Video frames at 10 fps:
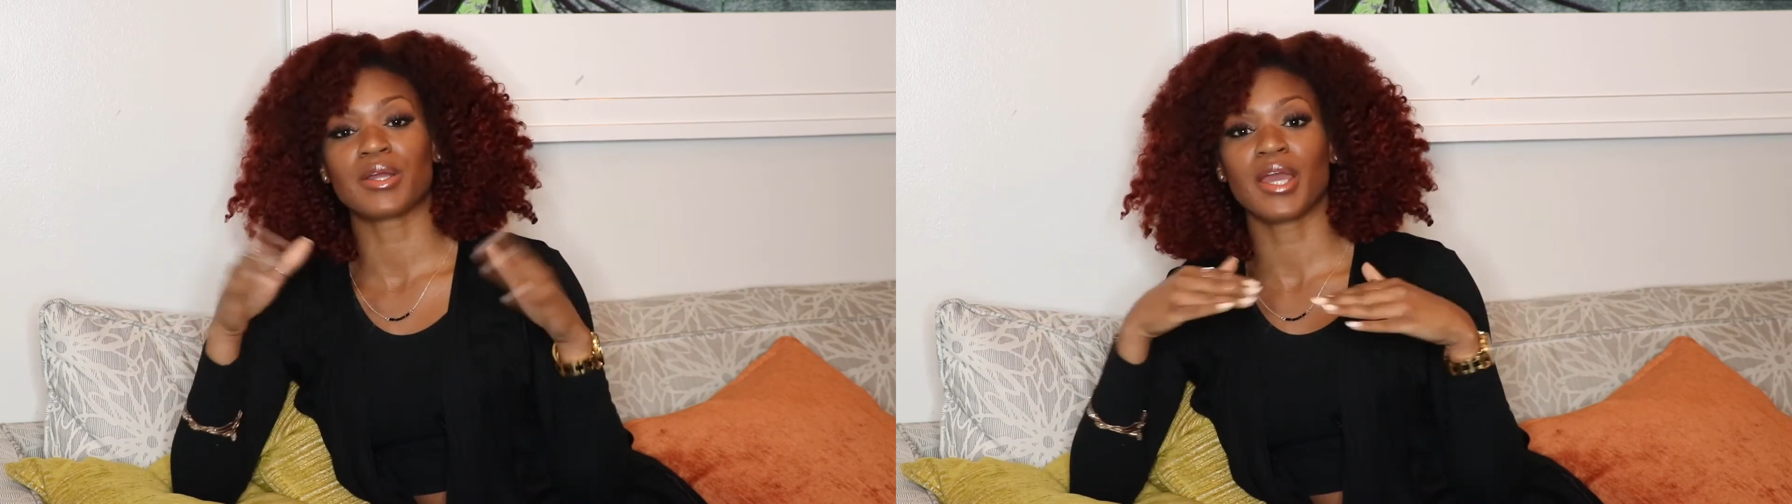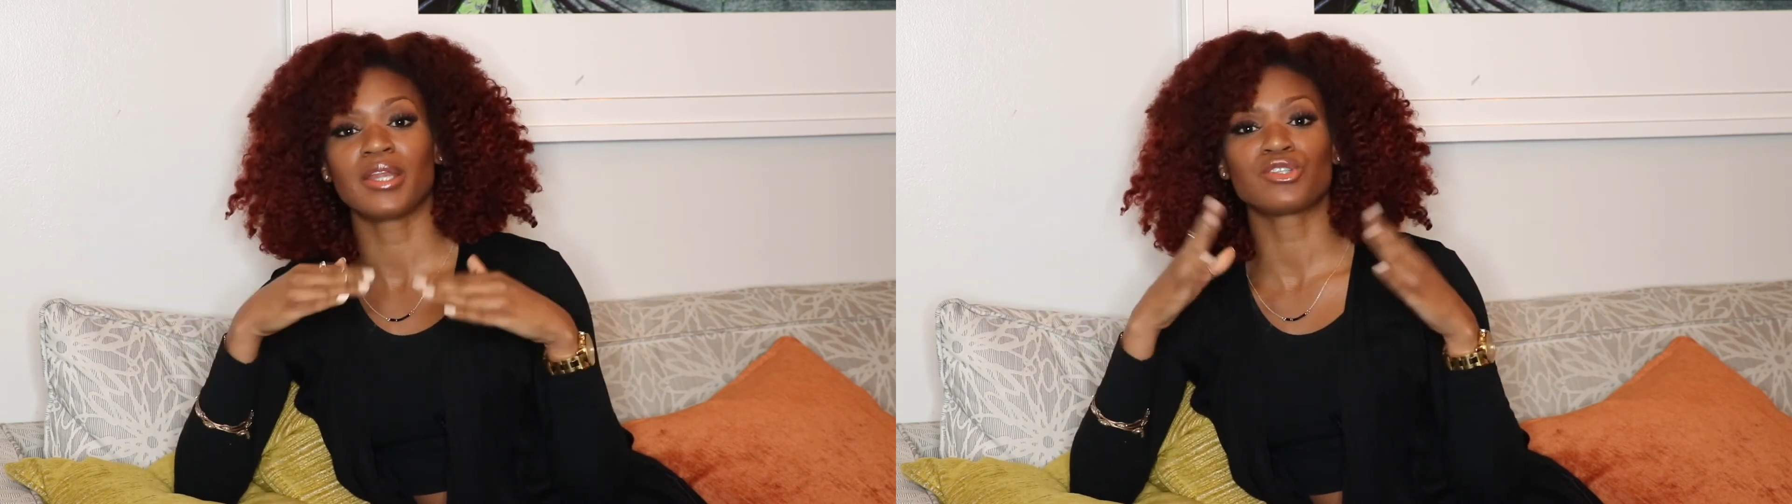
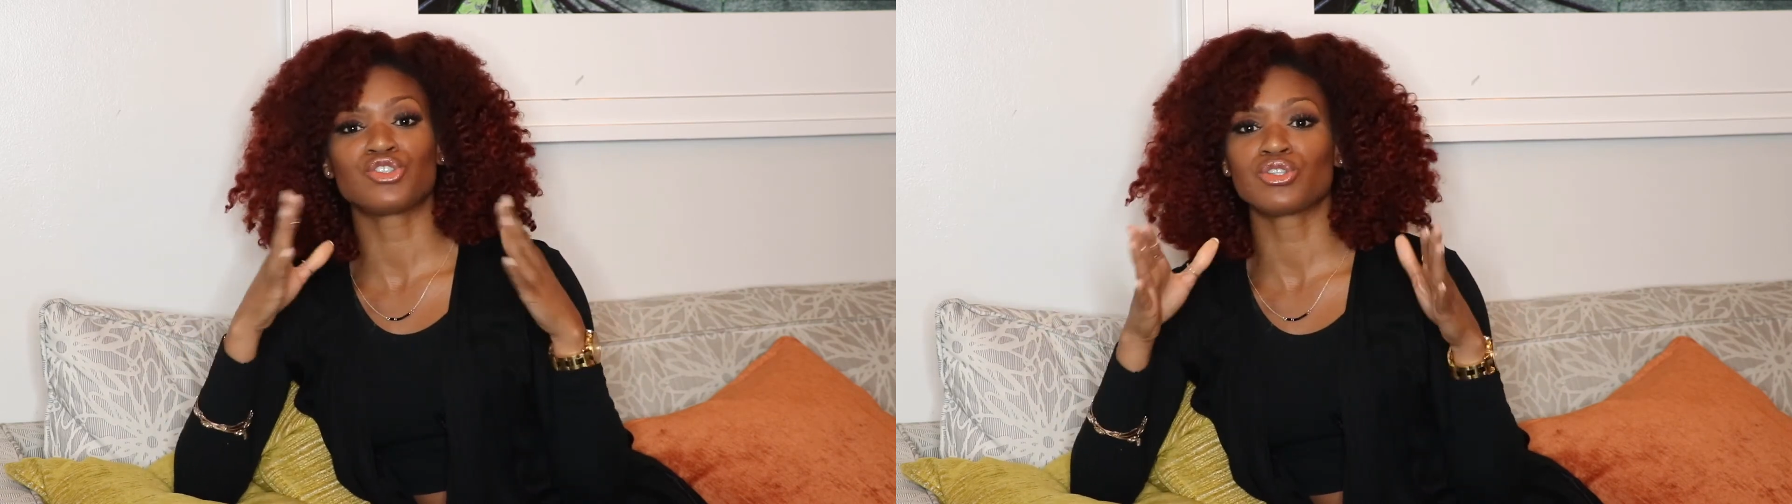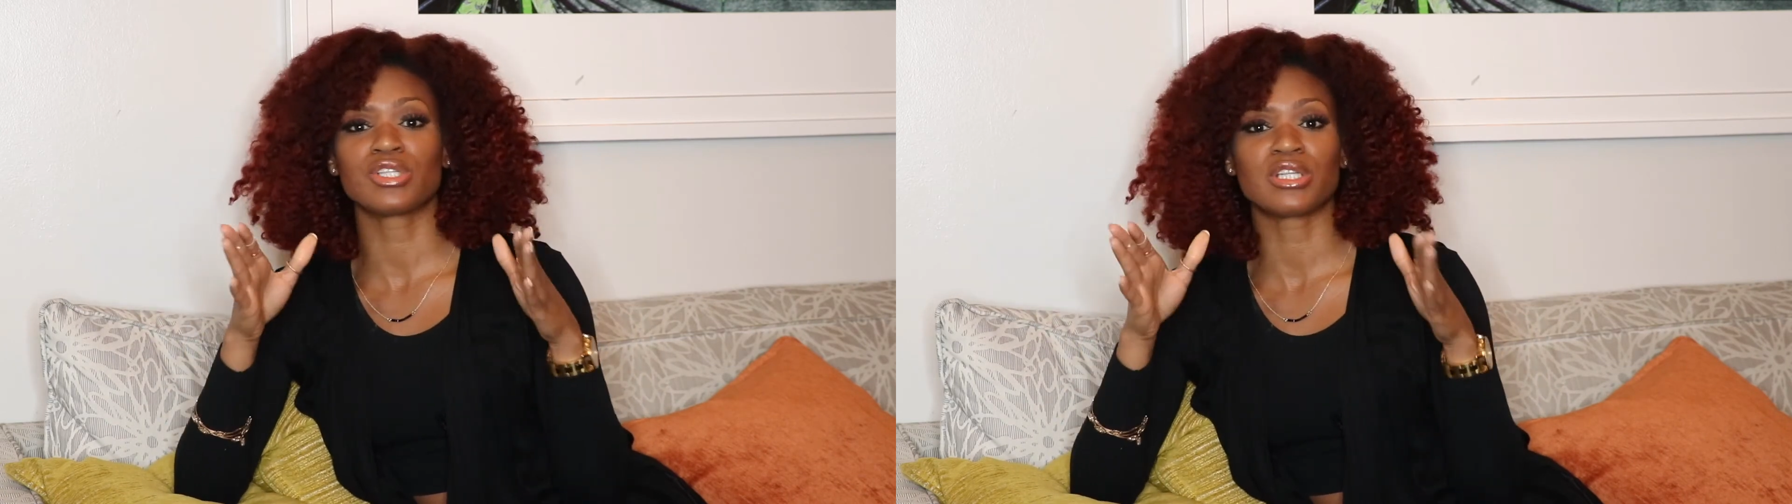and it's
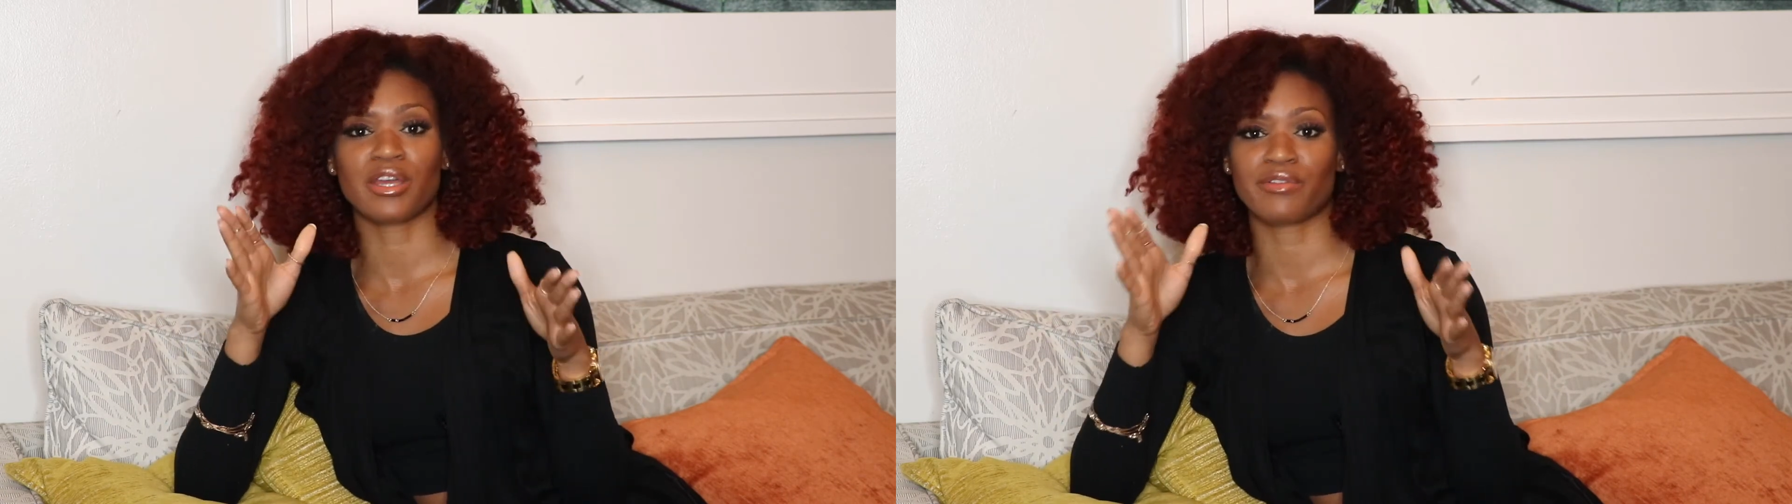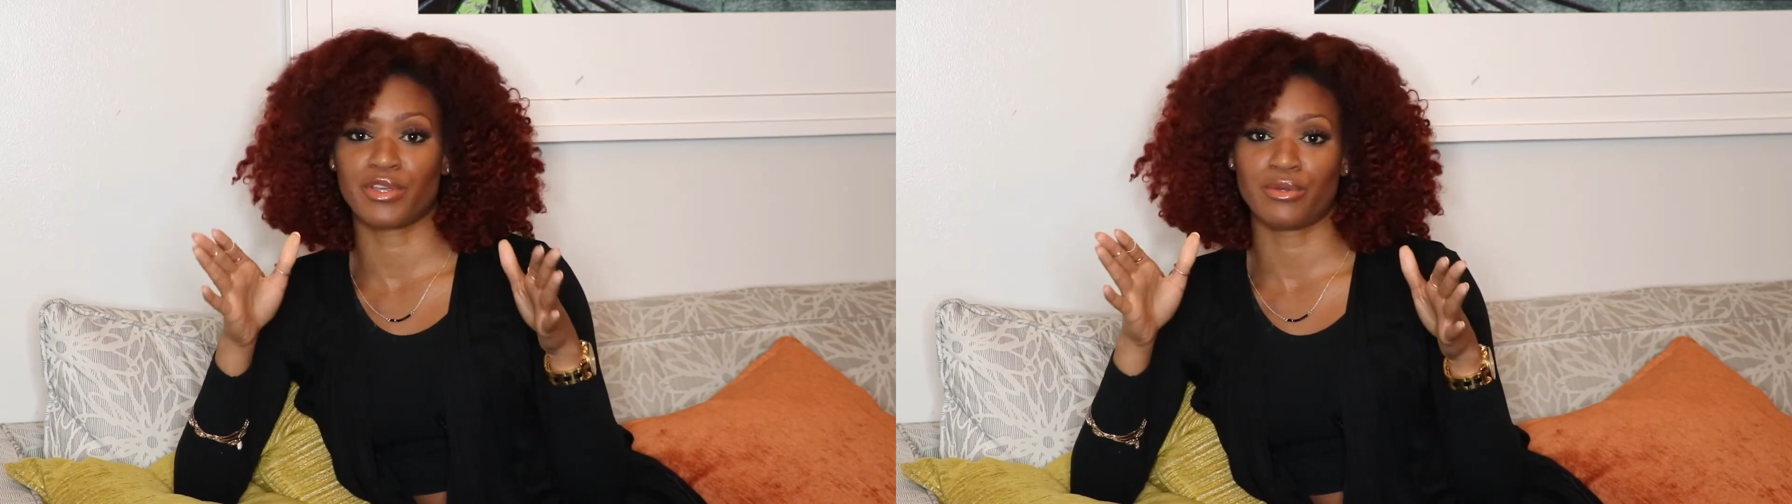usually
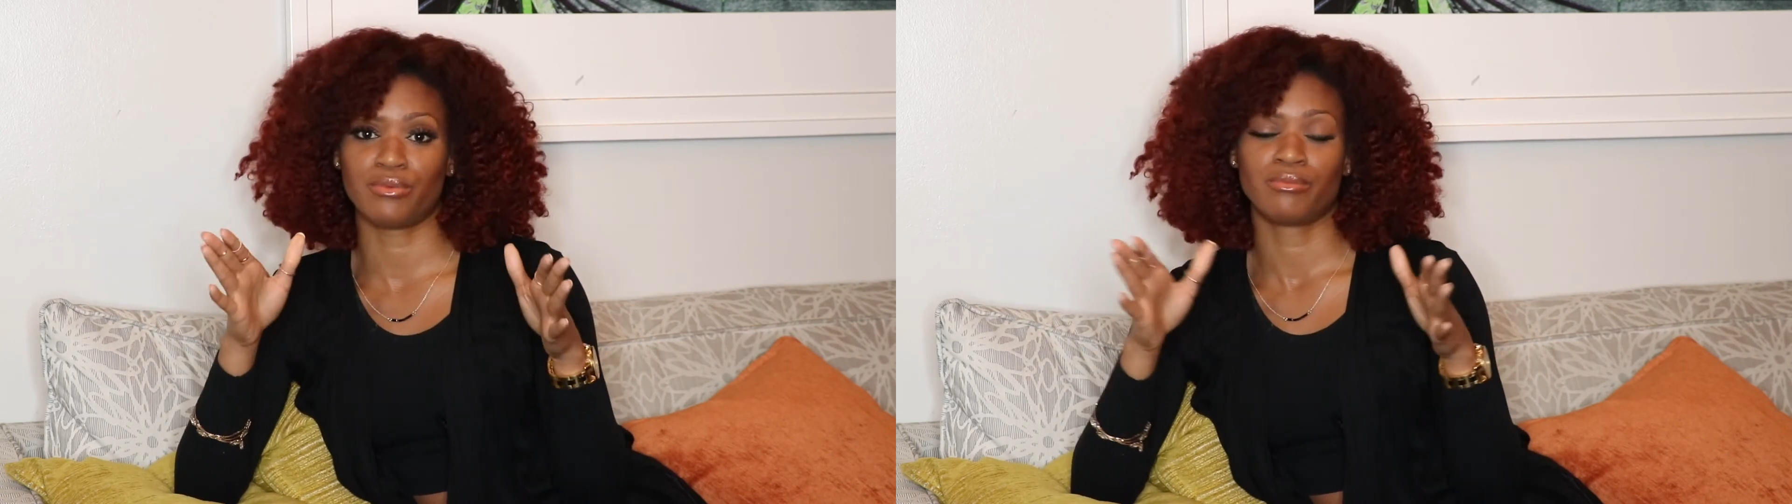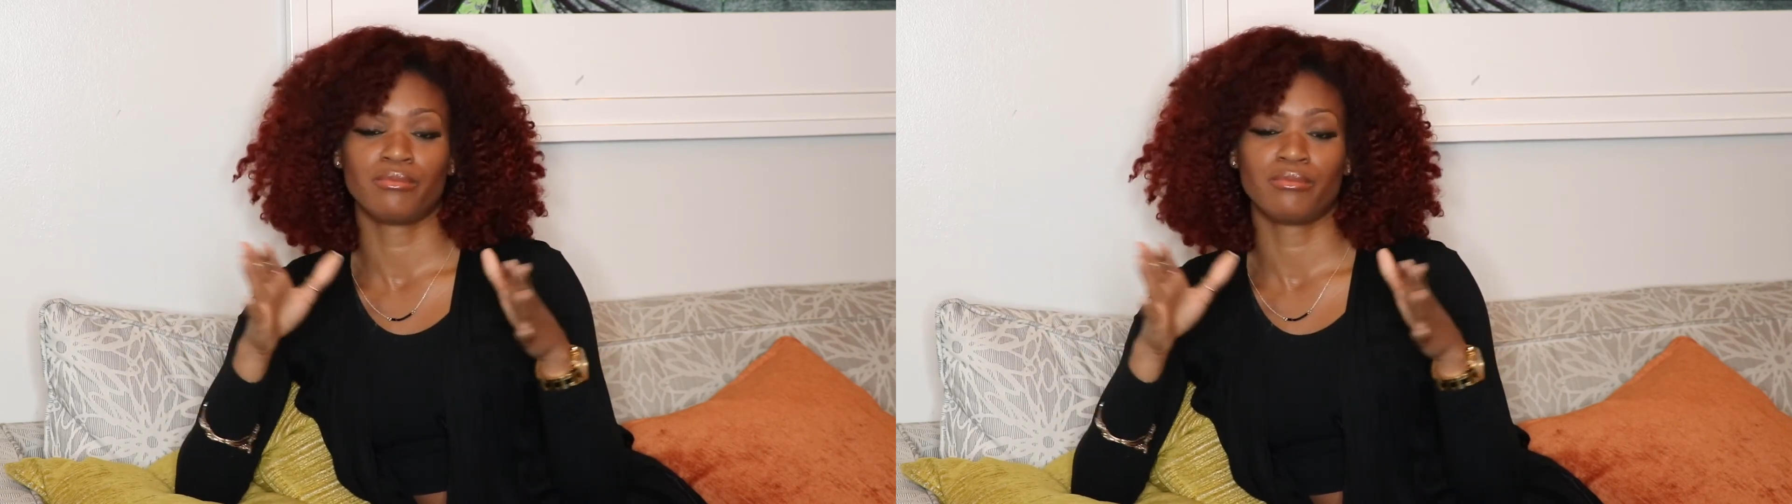never cute.